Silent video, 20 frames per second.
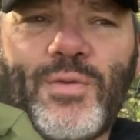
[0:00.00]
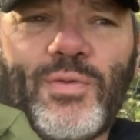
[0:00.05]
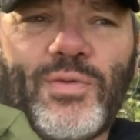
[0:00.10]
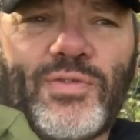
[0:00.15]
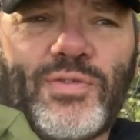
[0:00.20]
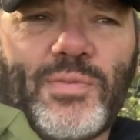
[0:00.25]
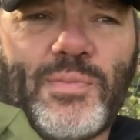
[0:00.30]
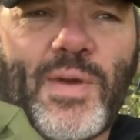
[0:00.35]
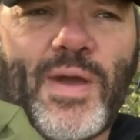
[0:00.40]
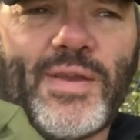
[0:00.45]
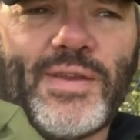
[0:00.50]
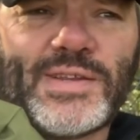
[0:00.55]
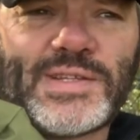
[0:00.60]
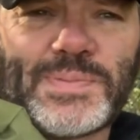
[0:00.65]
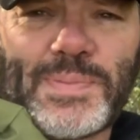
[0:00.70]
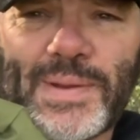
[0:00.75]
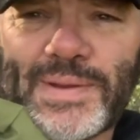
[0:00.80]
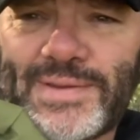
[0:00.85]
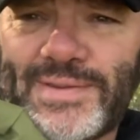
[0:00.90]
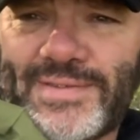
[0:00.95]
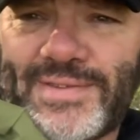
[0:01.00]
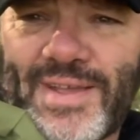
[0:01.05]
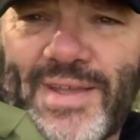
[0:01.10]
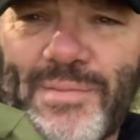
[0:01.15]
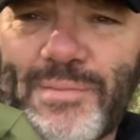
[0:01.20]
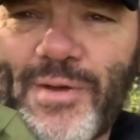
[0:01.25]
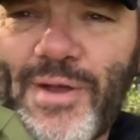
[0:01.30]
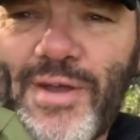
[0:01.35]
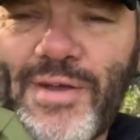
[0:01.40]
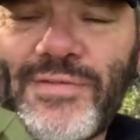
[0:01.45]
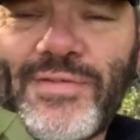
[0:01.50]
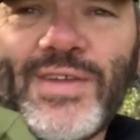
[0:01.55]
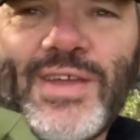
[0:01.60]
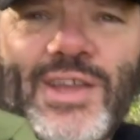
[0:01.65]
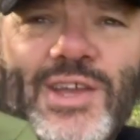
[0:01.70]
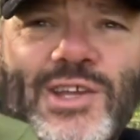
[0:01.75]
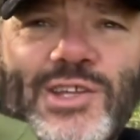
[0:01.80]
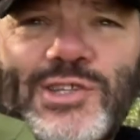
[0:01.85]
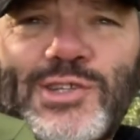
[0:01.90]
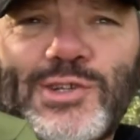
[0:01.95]
with some unexpected time off,
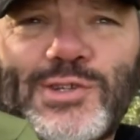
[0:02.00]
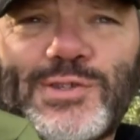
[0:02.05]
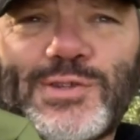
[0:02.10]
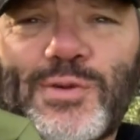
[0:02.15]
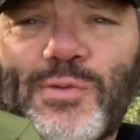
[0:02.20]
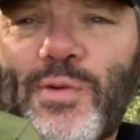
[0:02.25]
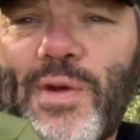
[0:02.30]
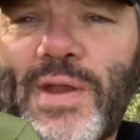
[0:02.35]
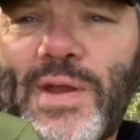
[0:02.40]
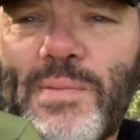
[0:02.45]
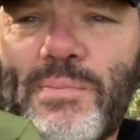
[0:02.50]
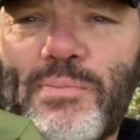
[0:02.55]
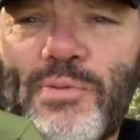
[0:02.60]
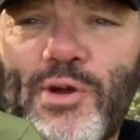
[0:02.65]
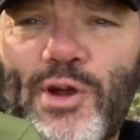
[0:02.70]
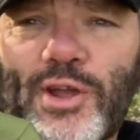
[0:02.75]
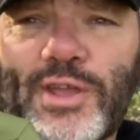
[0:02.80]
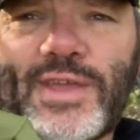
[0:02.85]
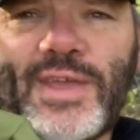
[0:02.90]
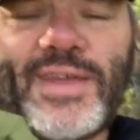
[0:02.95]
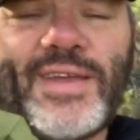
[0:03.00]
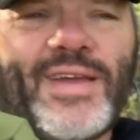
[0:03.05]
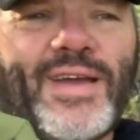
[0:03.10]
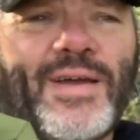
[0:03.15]
choosing to write a book.